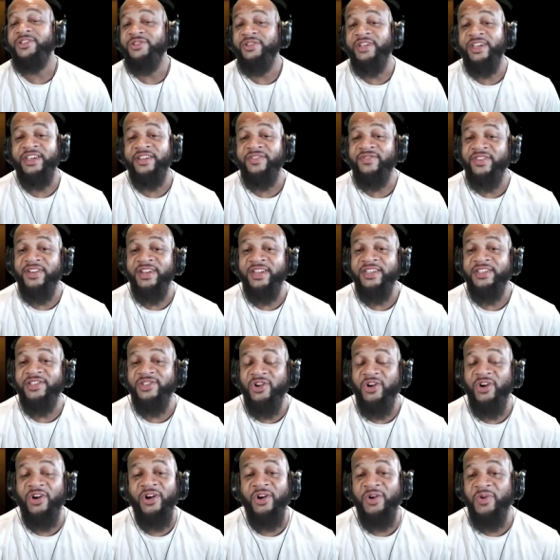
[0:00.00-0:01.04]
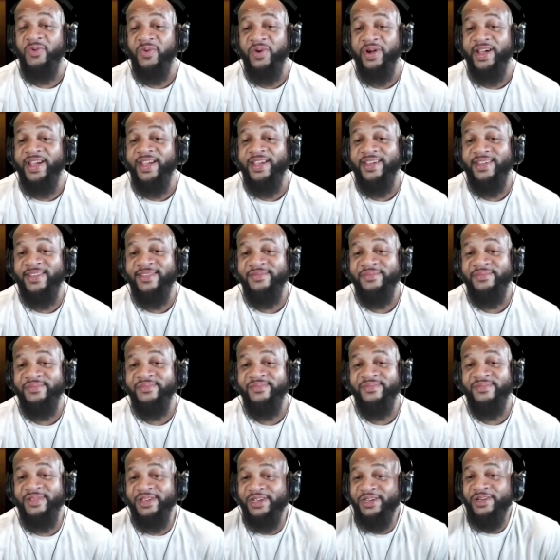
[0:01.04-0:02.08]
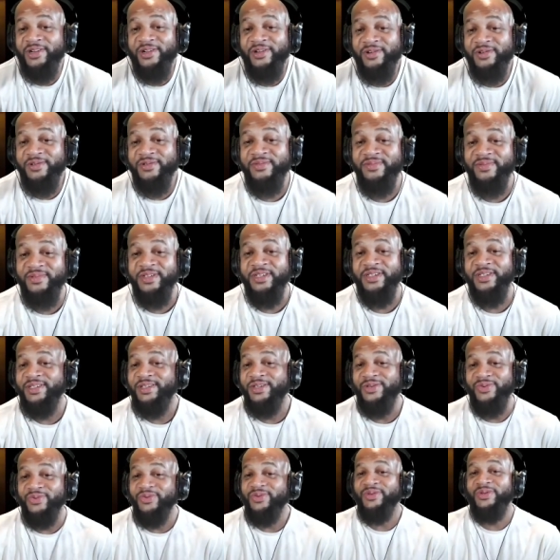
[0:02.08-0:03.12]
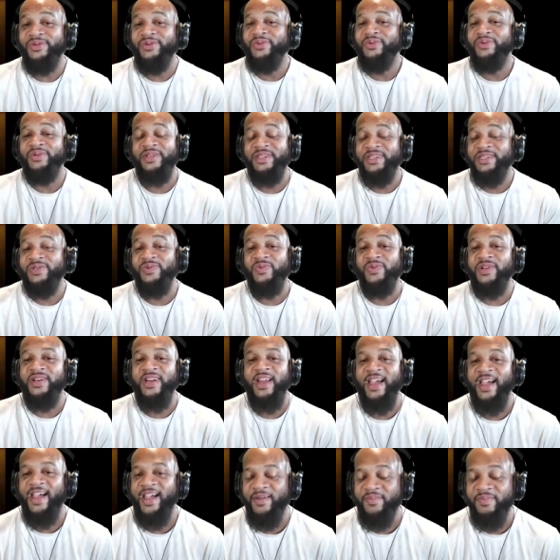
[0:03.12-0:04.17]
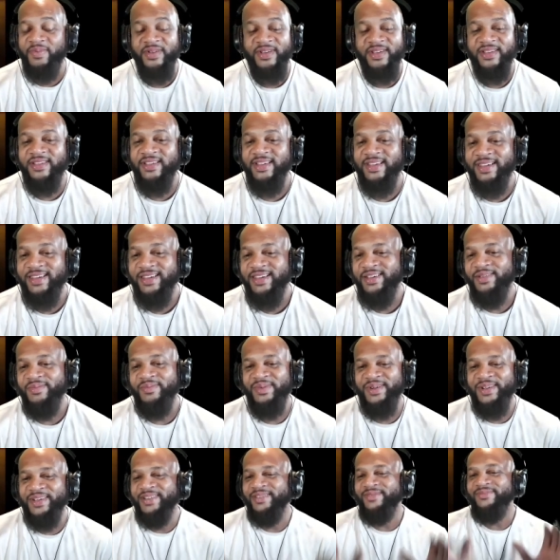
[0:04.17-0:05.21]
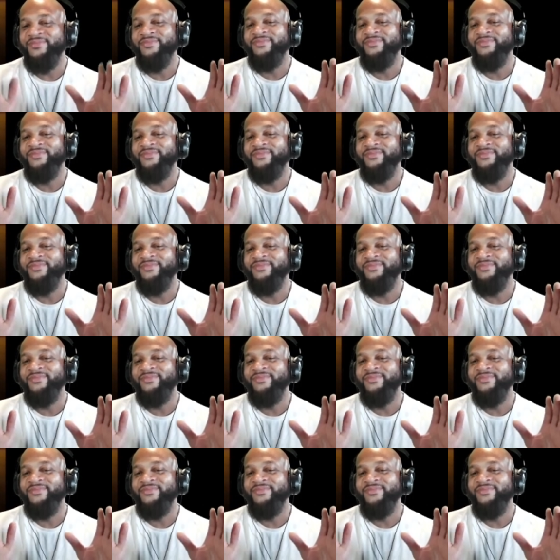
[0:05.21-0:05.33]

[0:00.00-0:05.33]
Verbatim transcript: you given this car away, you know, you, you, this wouldn't happen. But